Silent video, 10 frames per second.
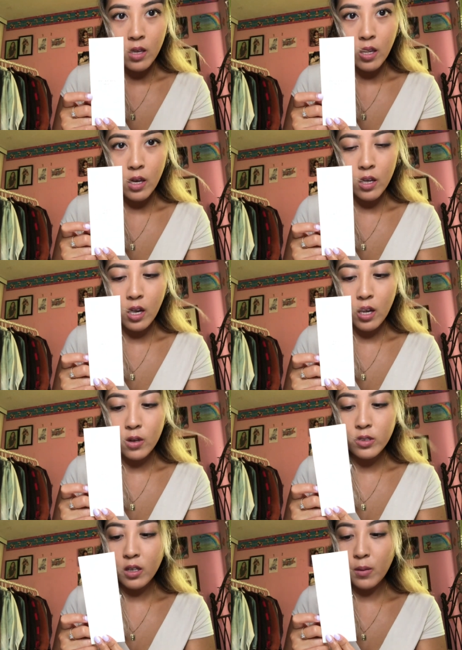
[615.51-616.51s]
It kind of
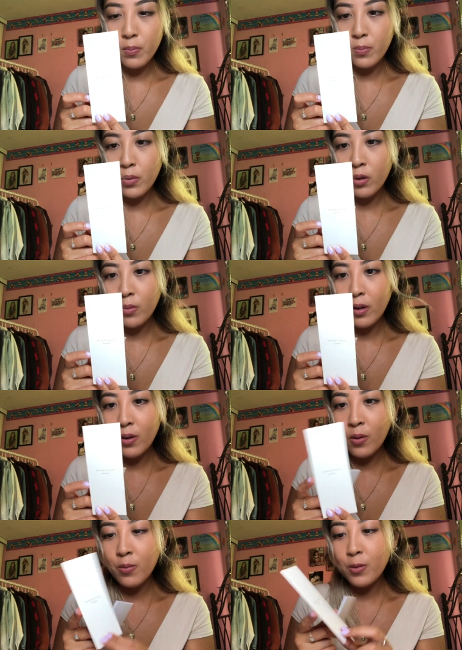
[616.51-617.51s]
looks like a bookmark
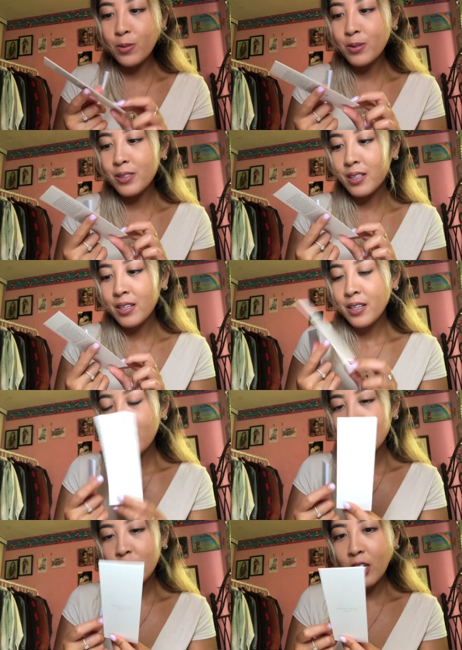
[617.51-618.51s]
almost
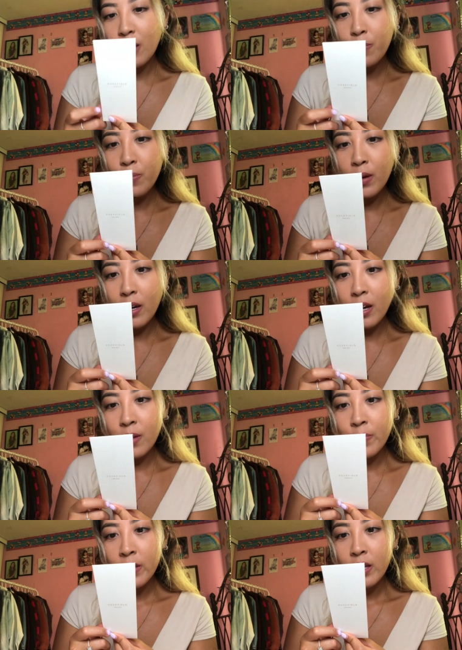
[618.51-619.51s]
shape, but
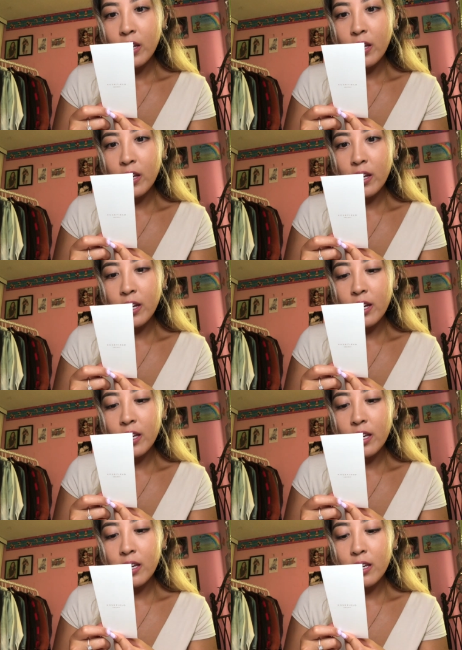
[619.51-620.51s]
it
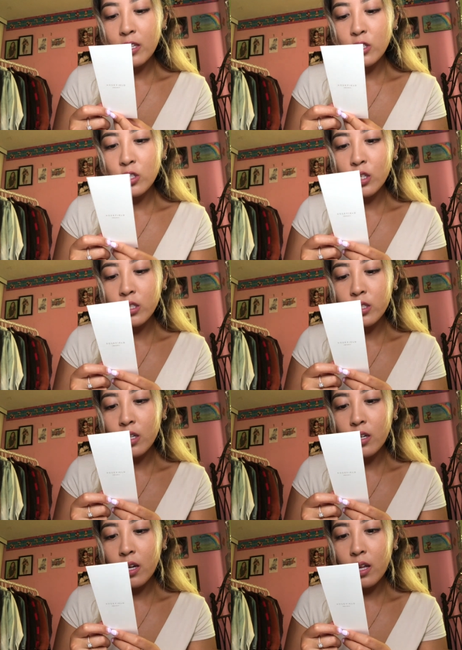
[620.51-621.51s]
is just
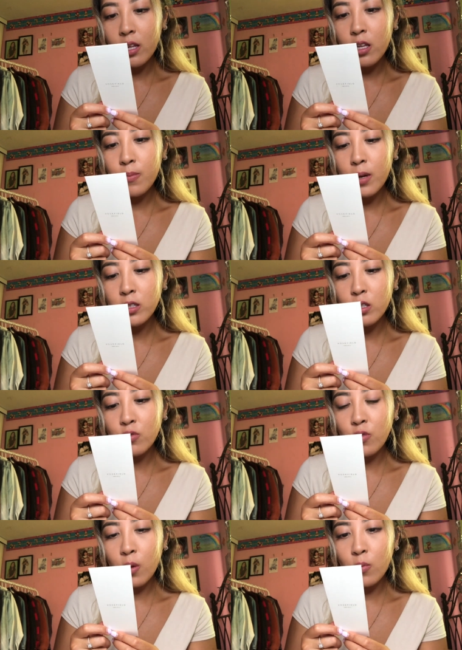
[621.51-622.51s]
a little message
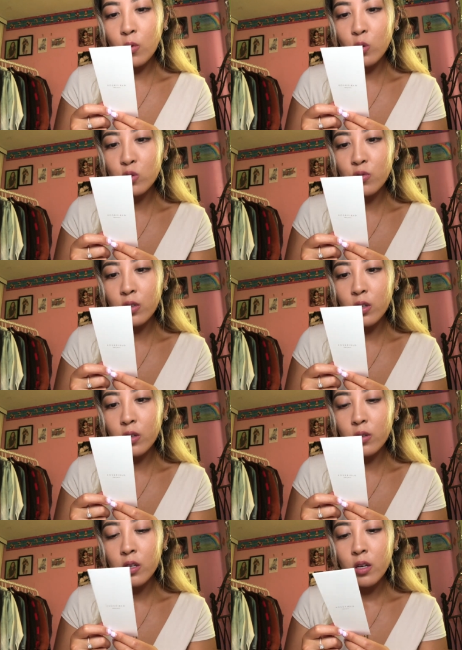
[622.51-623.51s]
from
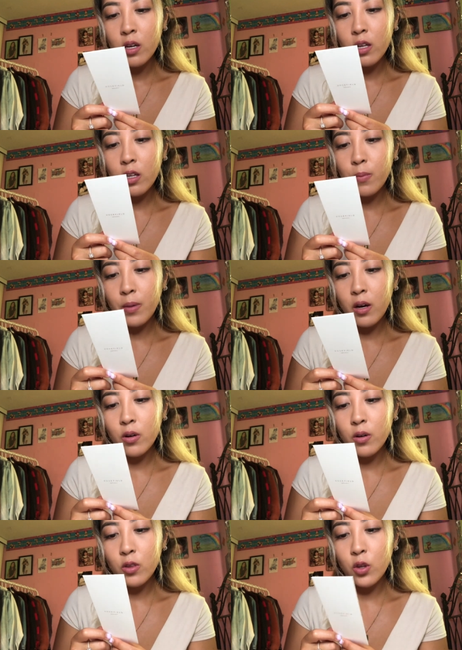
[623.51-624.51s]
Rosefield, a little
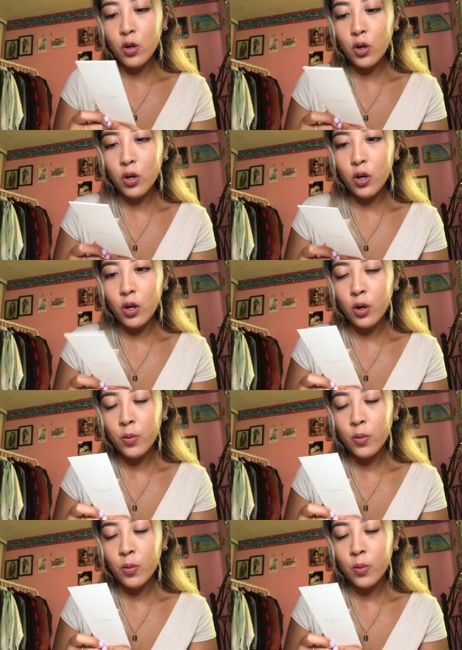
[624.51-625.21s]
about their